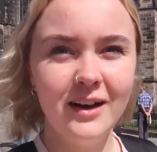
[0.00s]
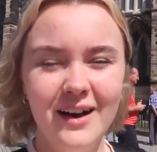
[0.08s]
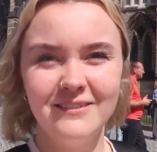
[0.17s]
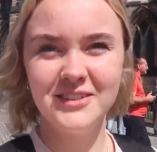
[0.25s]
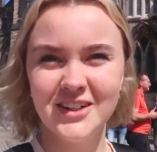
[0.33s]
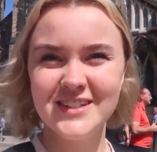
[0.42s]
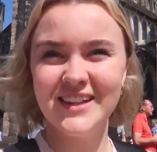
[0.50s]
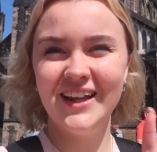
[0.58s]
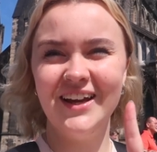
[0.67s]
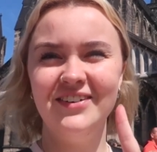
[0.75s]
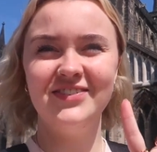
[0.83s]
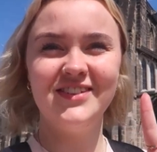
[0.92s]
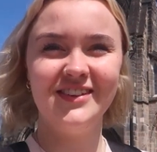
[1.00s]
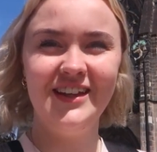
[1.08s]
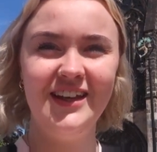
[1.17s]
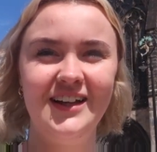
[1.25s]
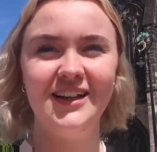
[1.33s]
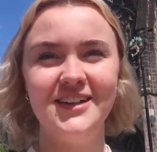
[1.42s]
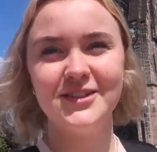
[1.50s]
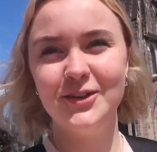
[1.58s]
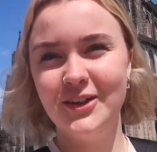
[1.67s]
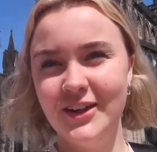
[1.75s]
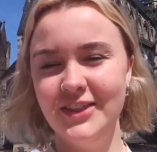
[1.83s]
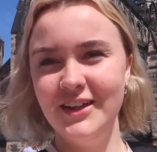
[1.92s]
have just left the
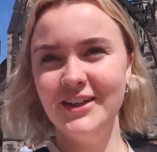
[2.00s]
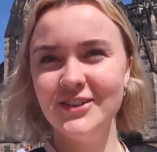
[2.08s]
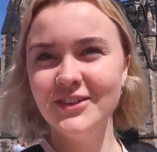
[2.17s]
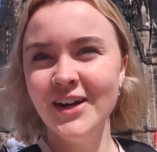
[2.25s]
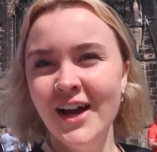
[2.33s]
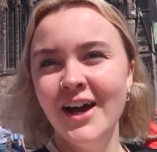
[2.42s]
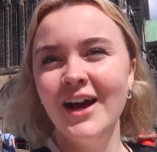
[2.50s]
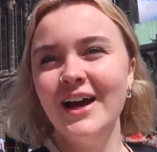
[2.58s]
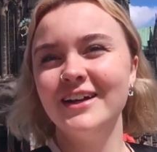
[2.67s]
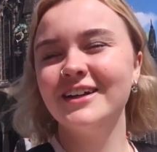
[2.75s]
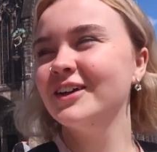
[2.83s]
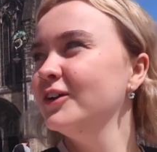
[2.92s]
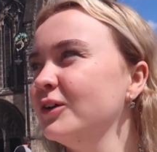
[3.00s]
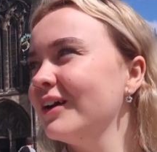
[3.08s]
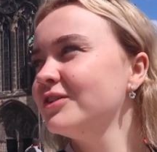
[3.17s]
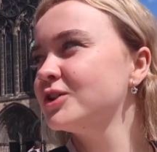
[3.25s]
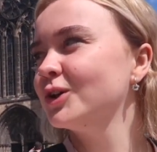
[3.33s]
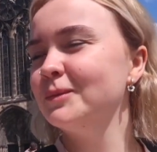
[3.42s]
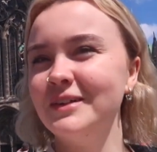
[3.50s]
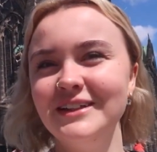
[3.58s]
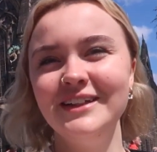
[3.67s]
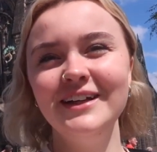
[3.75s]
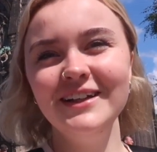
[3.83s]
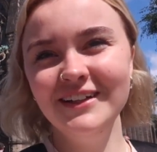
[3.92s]
Glasgow Cathedral. Had a cool gift shop, didn't it?